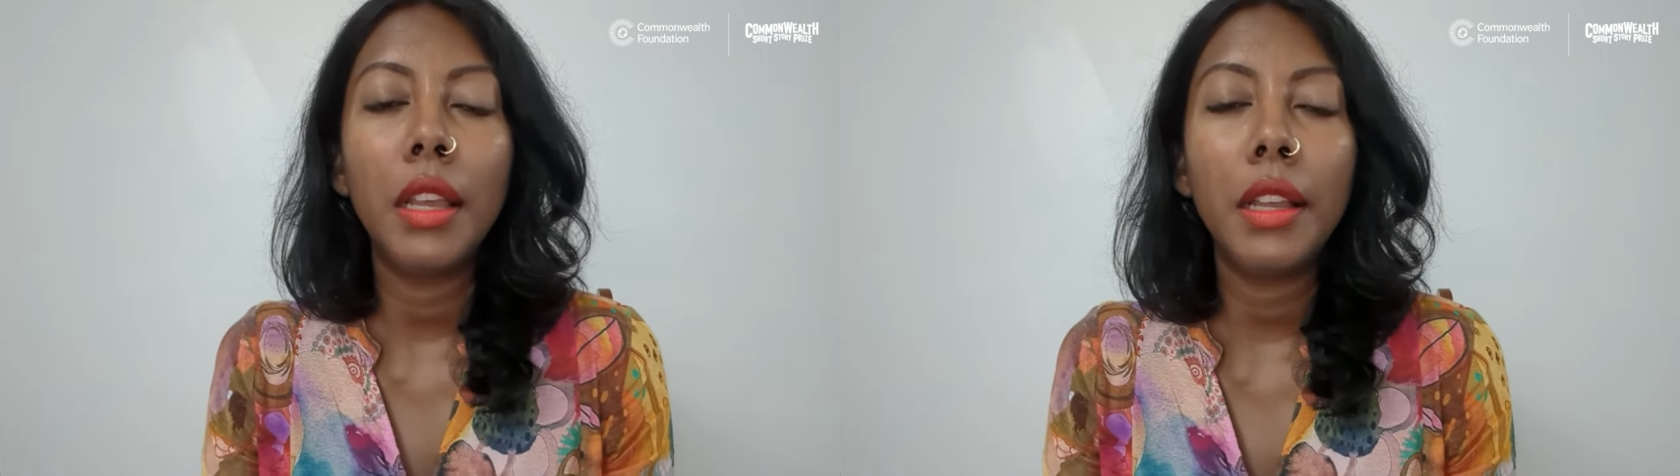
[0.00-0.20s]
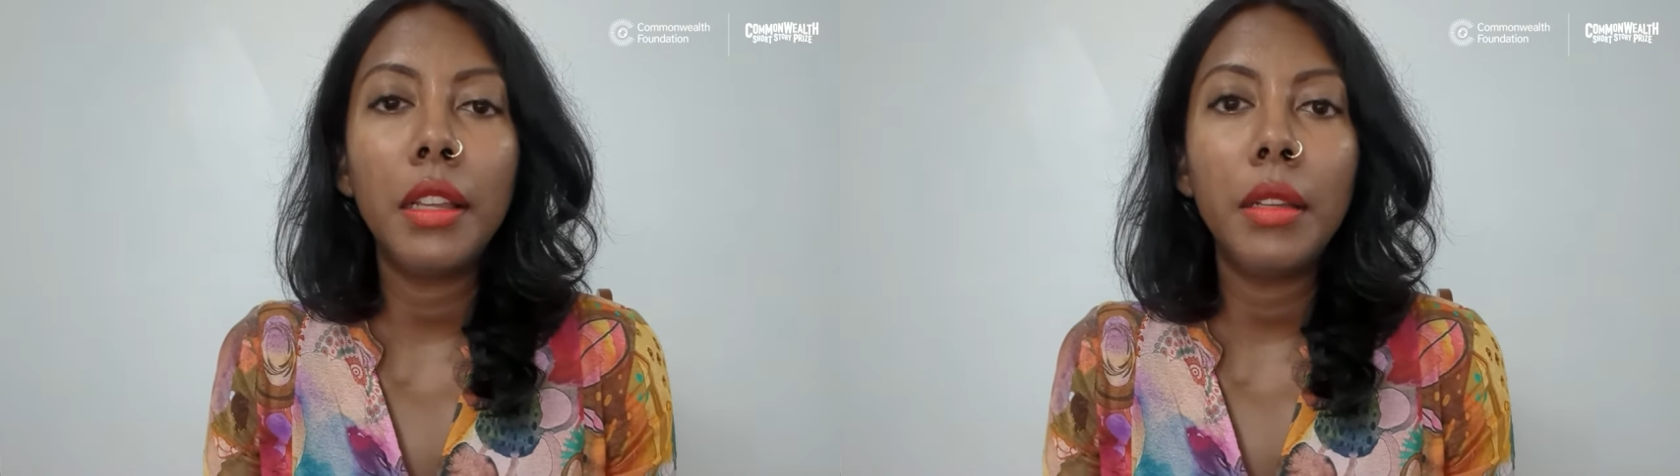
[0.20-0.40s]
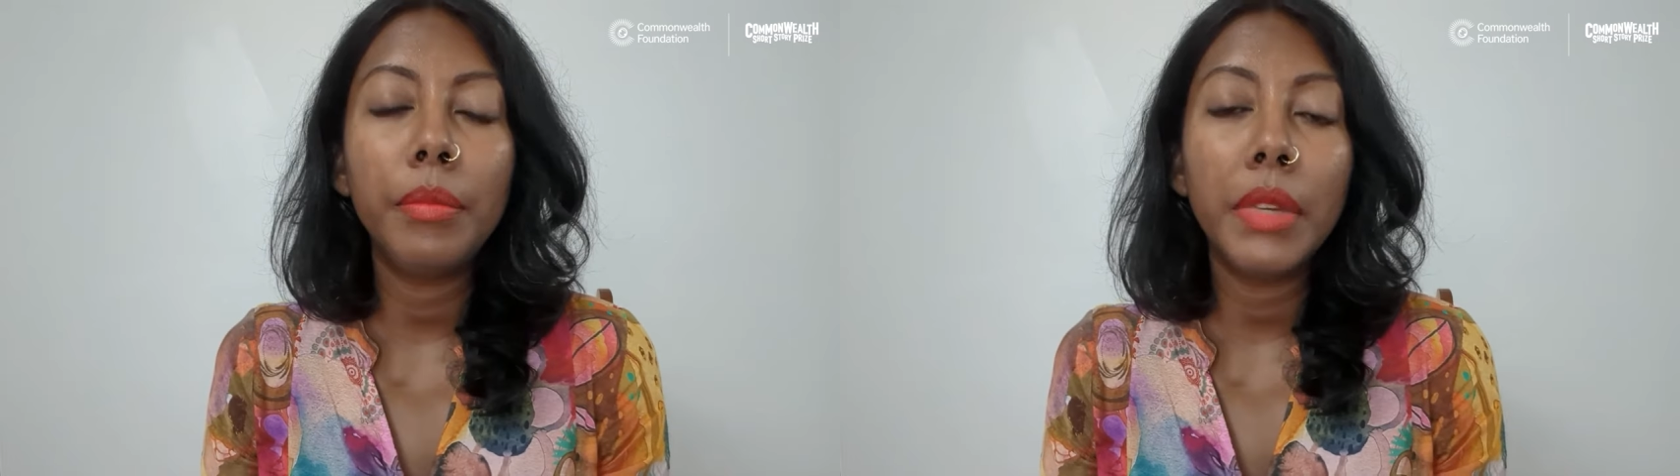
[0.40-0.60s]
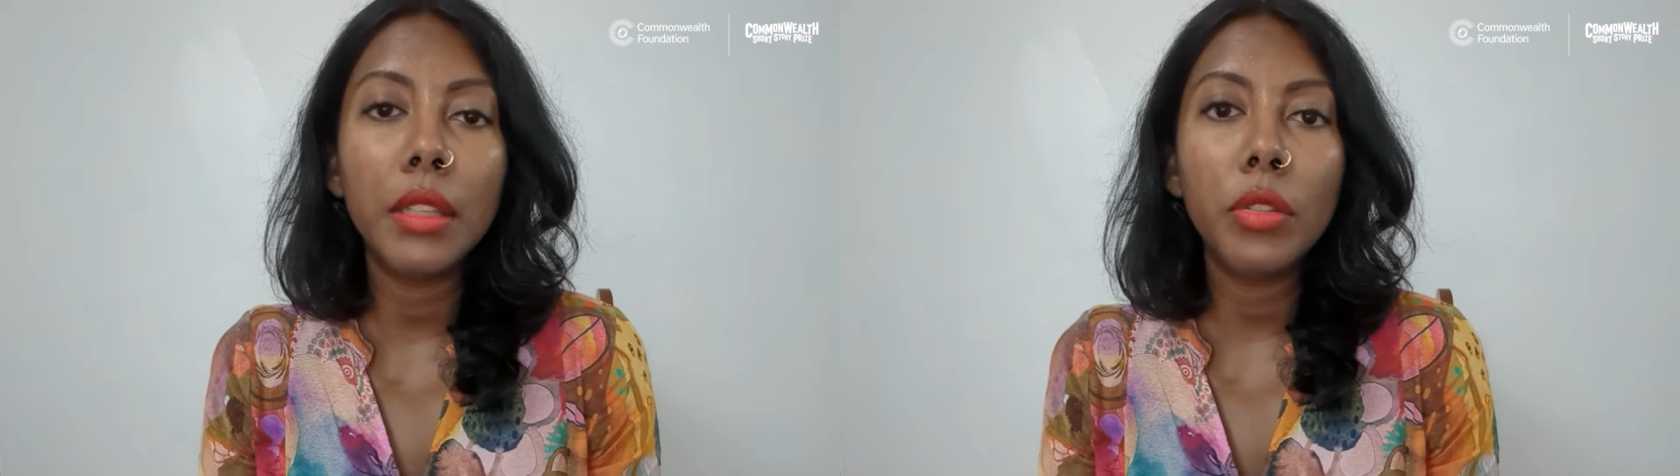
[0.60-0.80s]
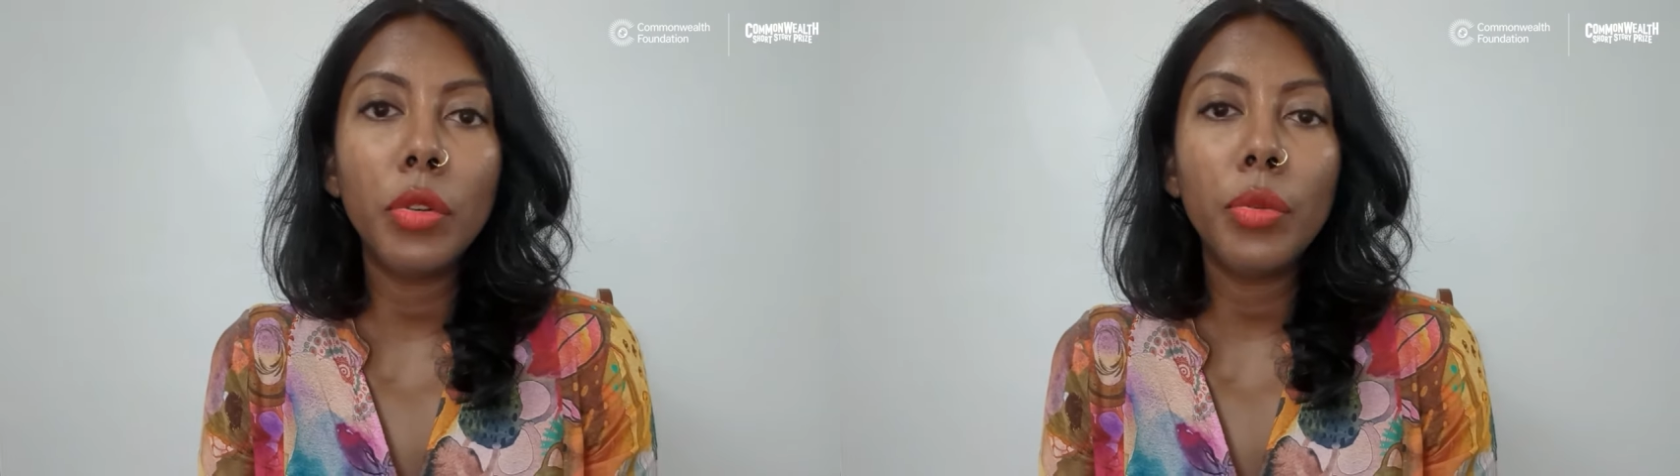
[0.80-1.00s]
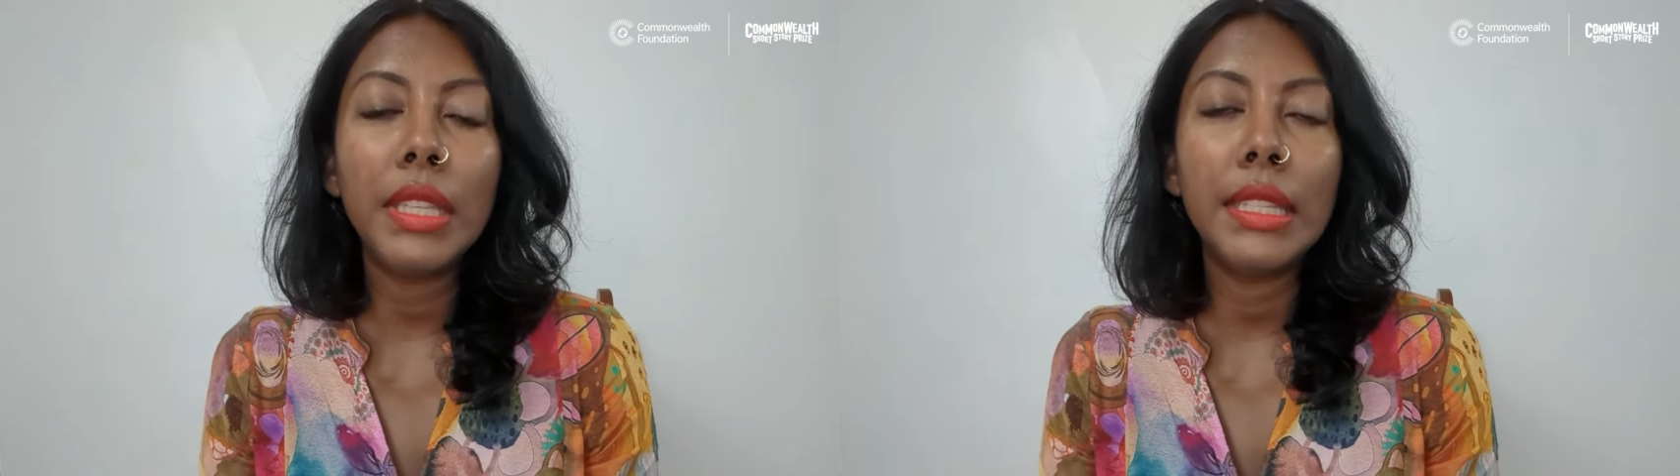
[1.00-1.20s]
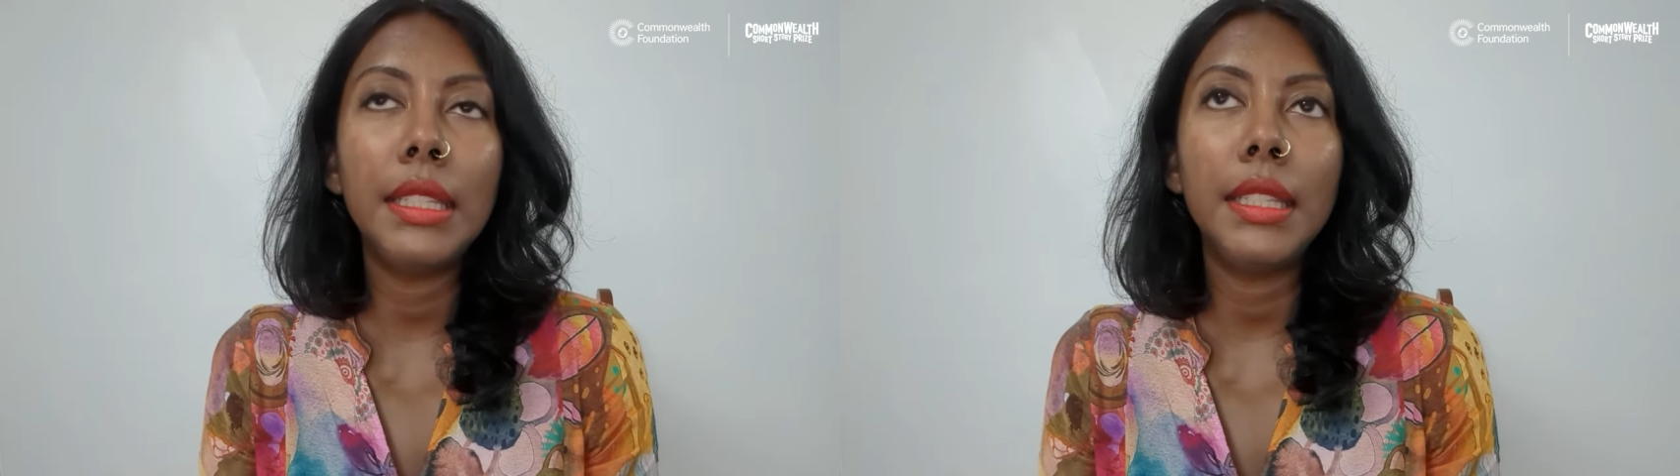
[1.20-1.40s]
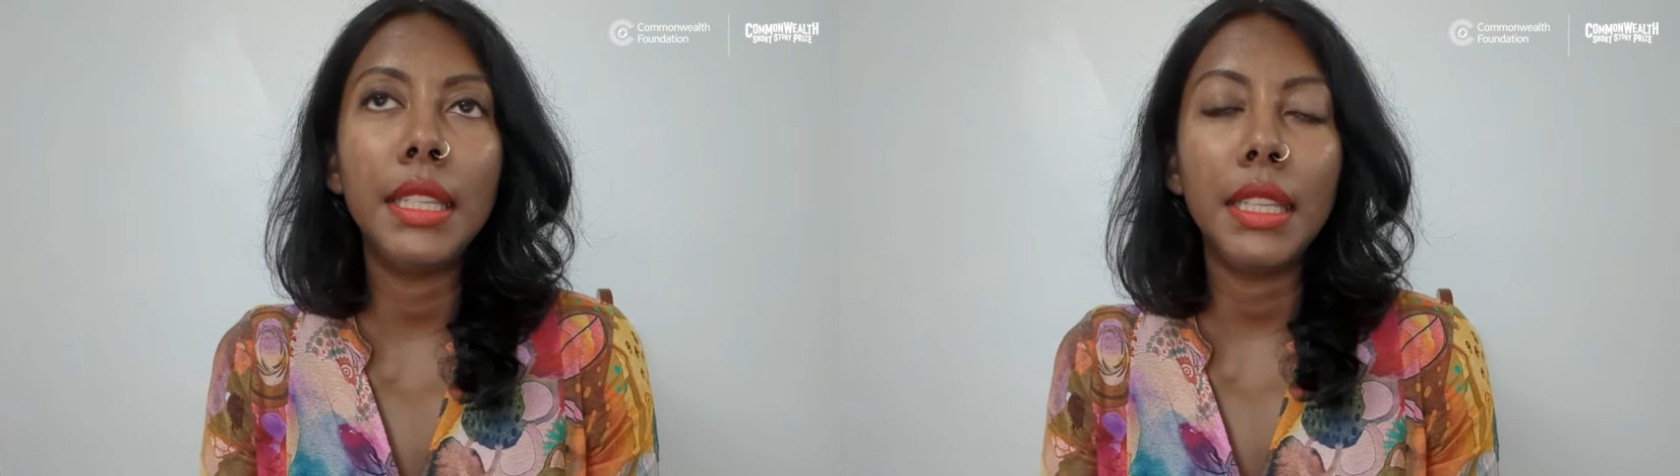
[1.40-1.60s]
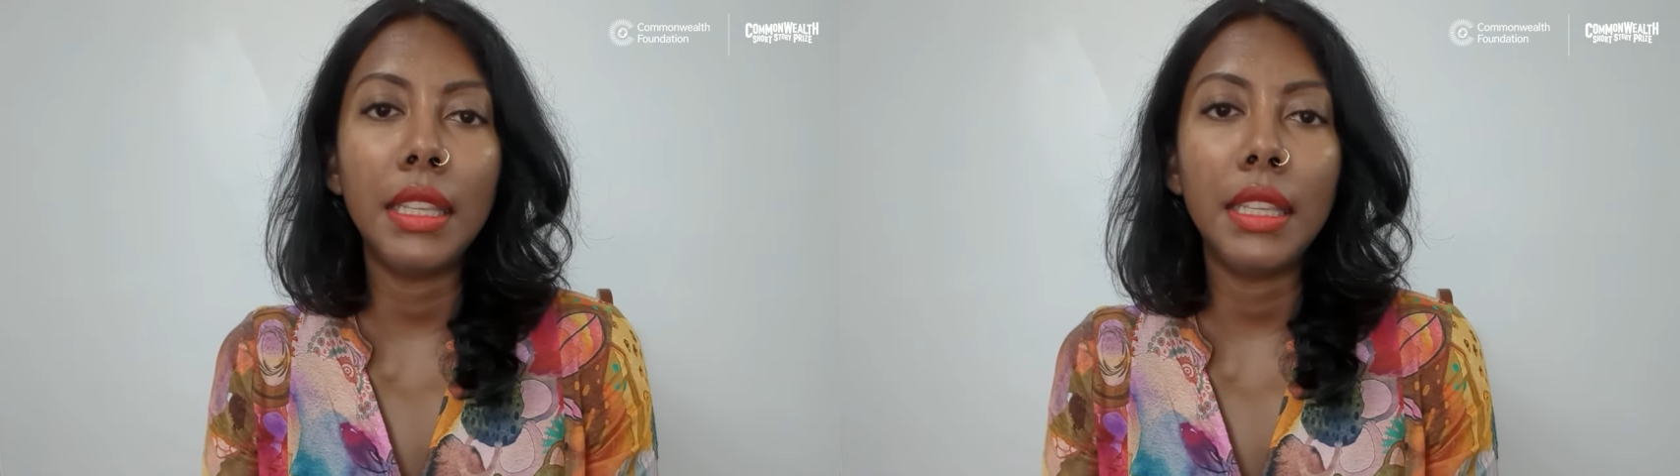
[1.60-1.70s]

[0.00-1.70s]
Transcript: Uh, my story dite